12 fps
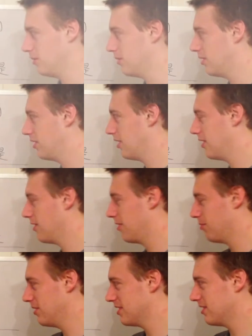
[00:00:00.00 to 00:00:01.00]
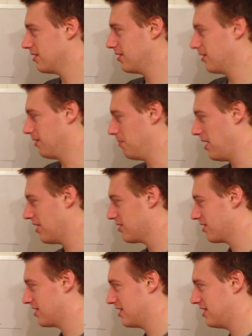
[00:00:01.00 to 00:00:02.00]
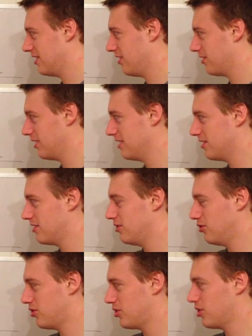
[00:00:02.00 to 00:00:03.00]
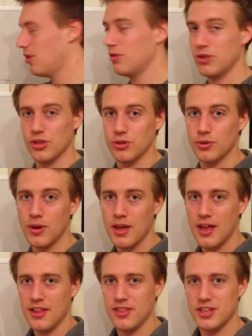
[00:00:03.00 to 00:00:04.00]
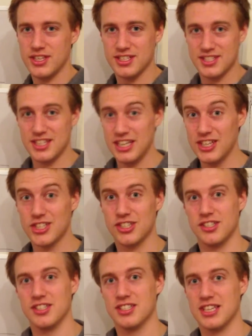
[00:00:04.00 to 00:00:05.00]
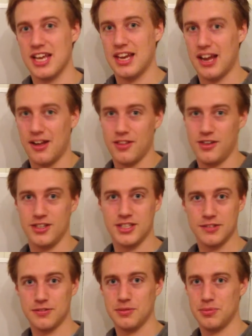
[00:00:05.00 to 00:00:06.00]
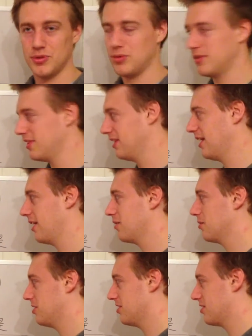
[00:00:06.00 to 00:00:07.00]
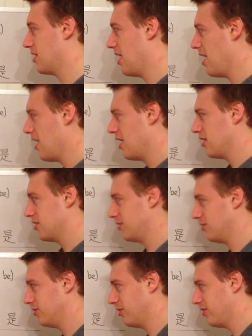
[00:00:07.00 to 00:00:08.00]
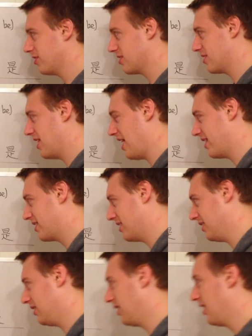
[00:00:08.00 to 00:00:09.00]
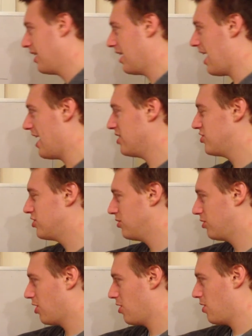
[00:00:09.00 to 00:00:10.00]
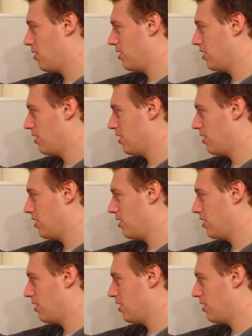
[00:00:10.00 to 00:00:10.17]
So the reason the matrix is here is to show you the distinctions and how they're different between the languages. So you'll notice that as you